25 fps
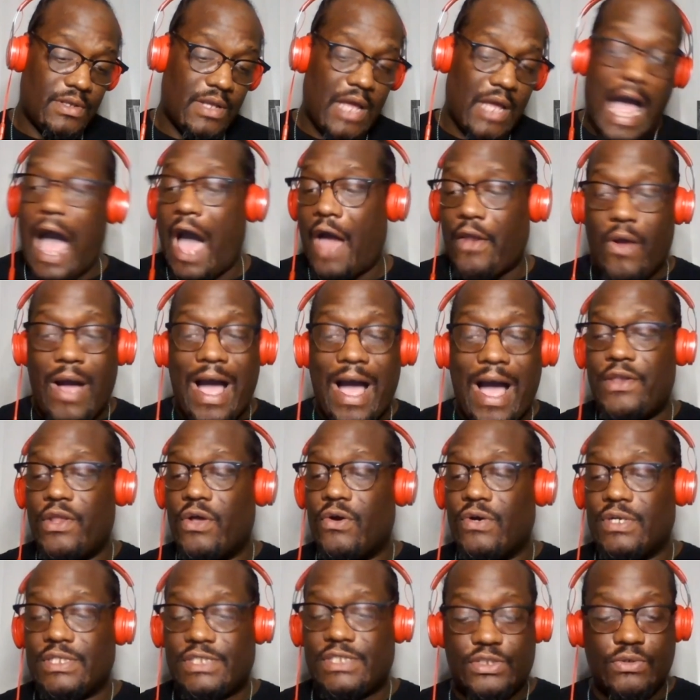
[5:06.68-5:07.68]
Although I know
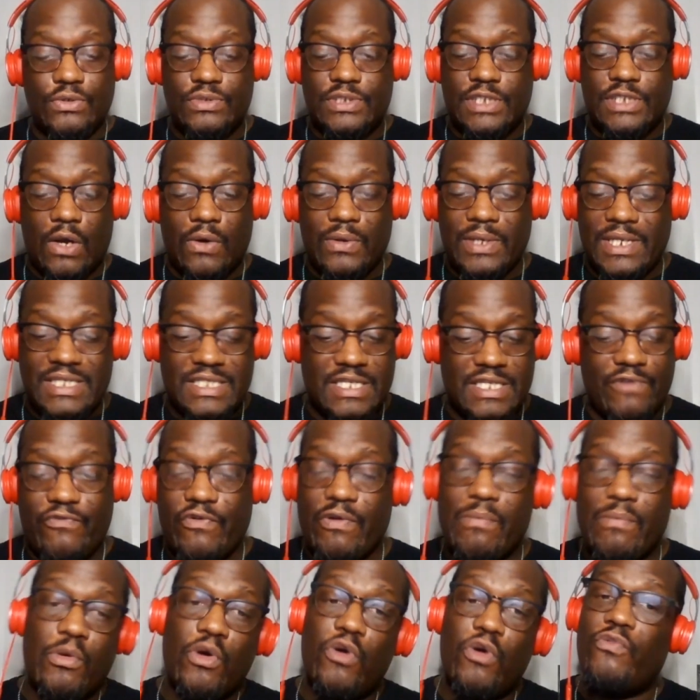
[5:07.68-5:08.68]
it's two totally
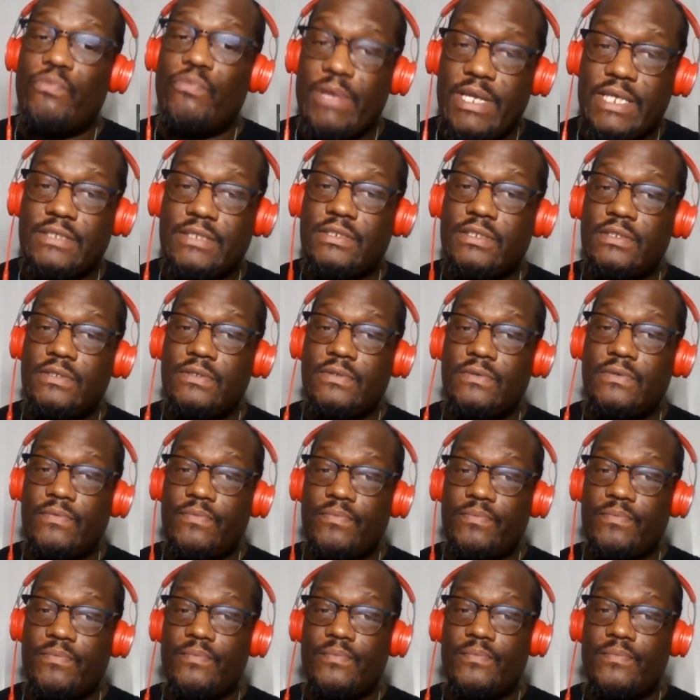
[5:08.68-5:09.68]
different movements.
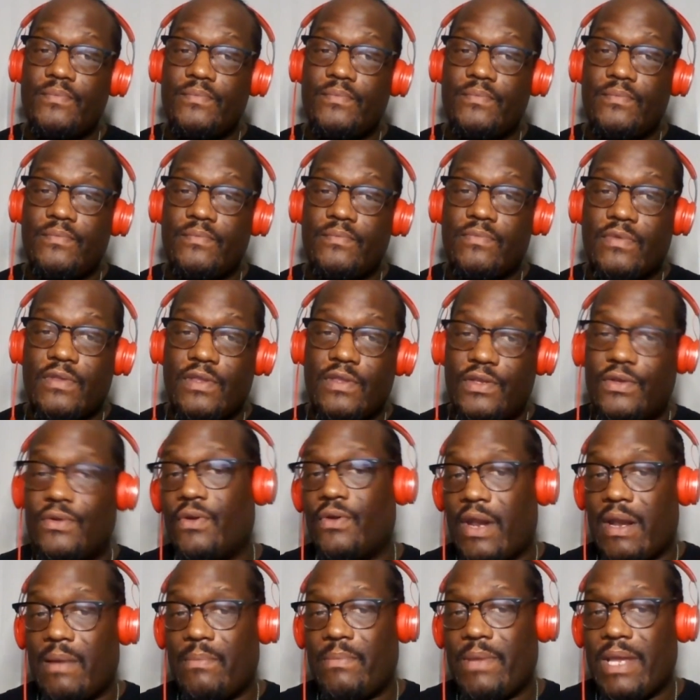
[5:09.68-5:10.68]
You know
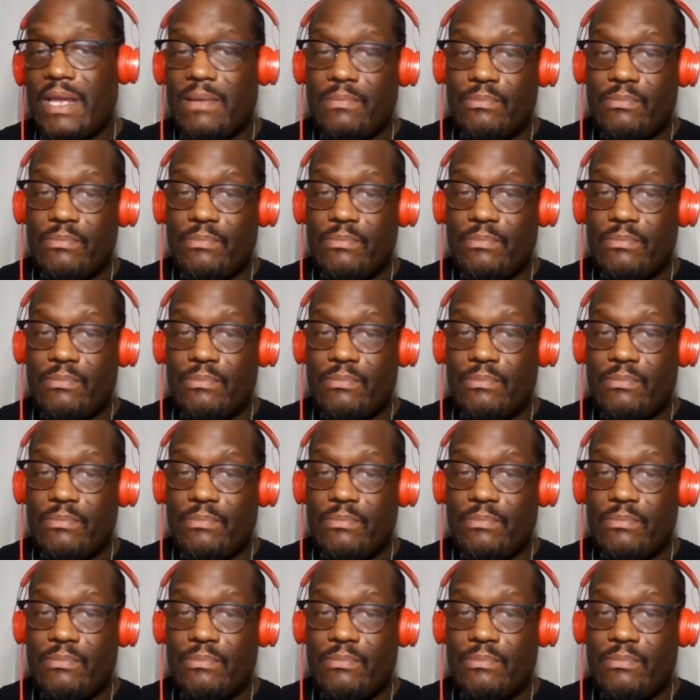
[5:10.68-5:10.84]
what I mean?